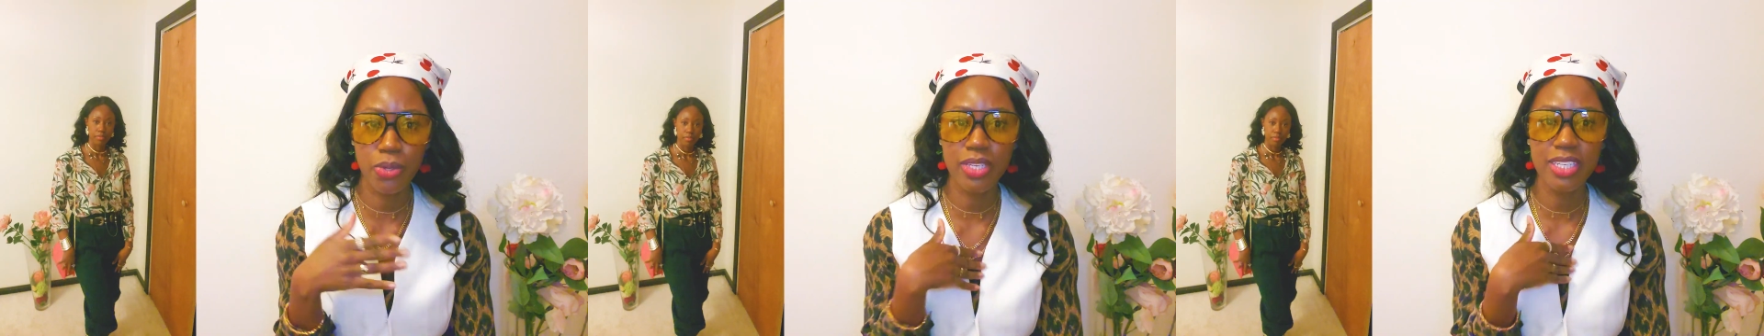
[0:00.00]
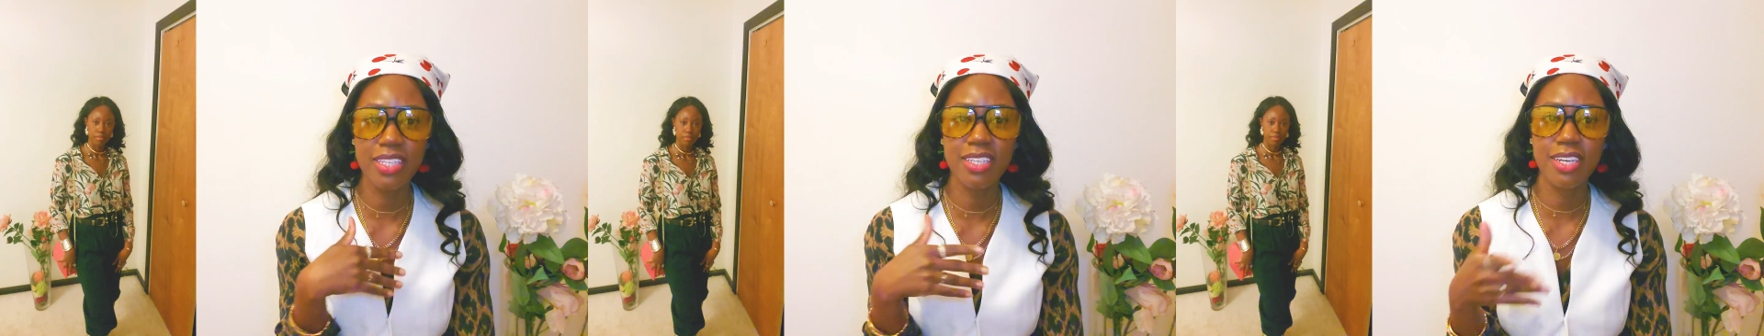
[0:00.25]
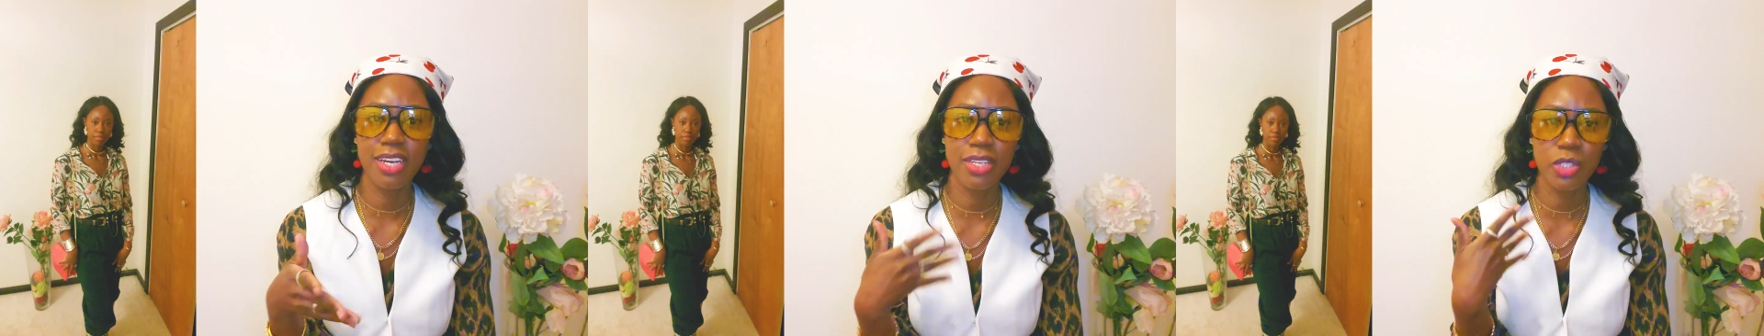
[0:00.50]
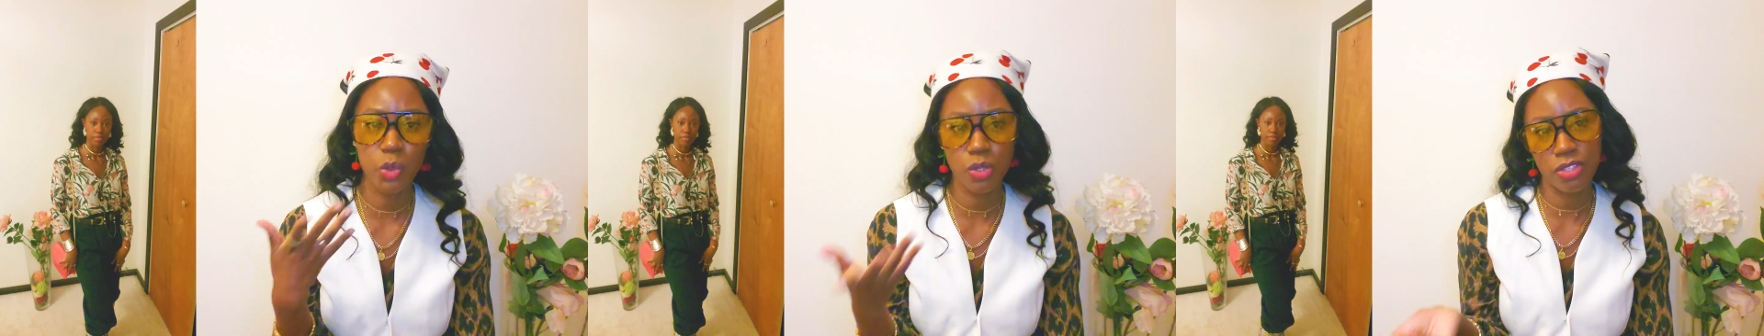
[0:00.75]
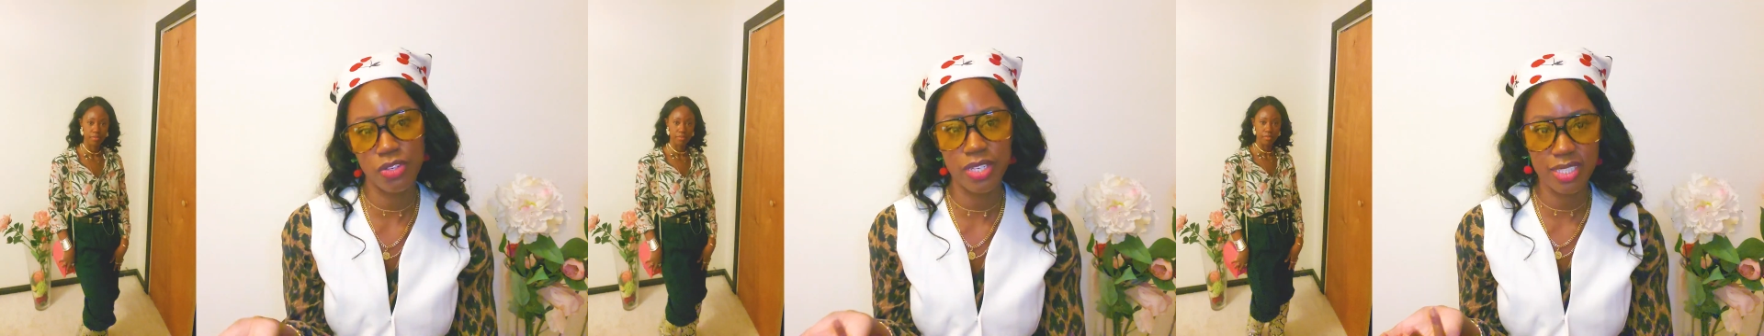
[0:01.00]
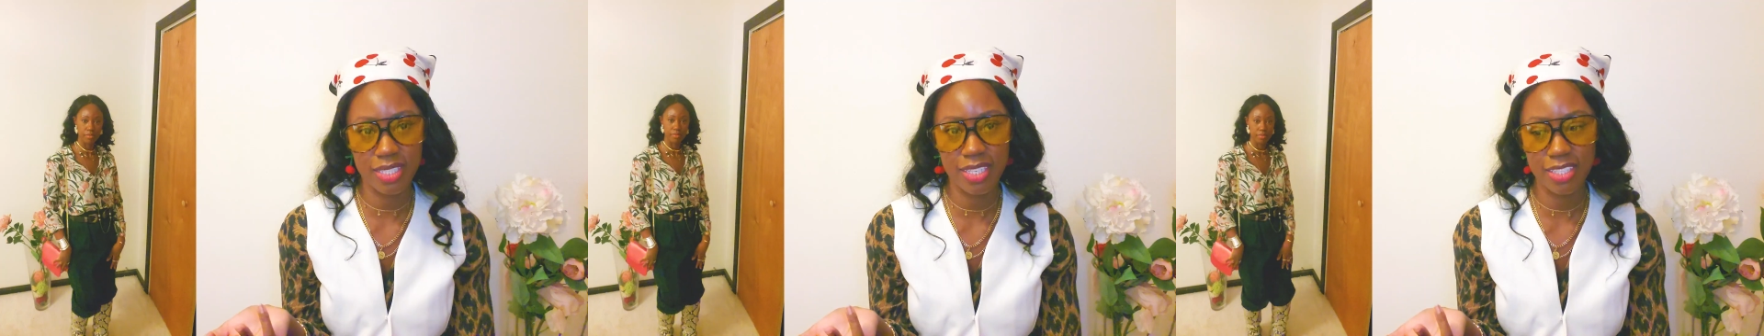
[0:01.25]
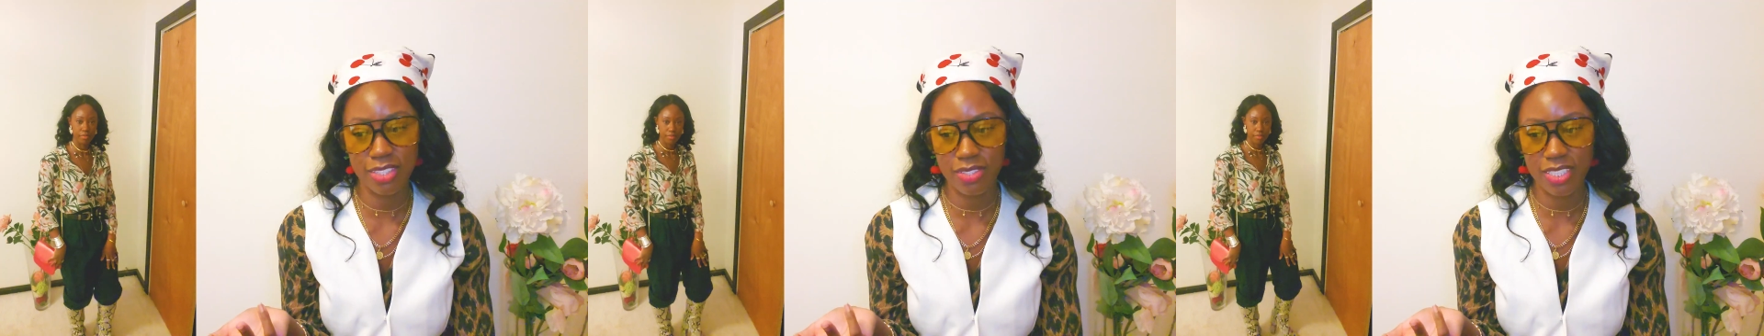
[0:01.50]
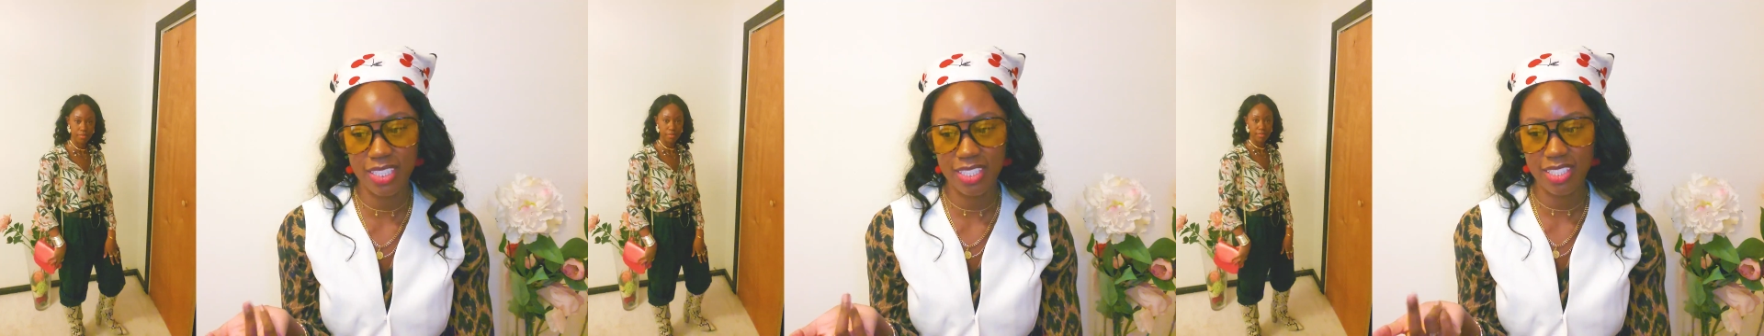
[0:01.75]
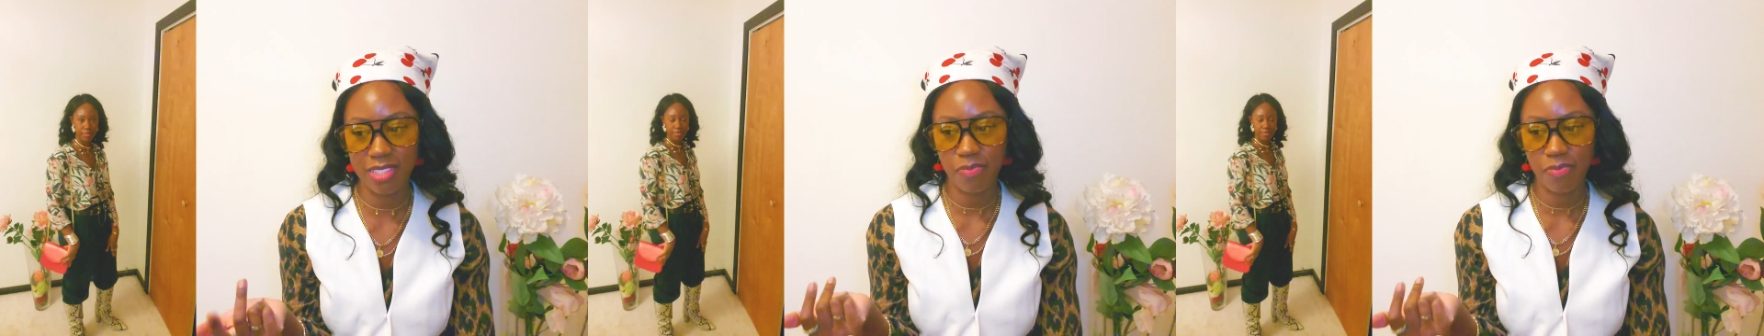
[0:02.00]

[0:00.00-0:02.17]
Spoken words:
Pull in the colors with your accessories.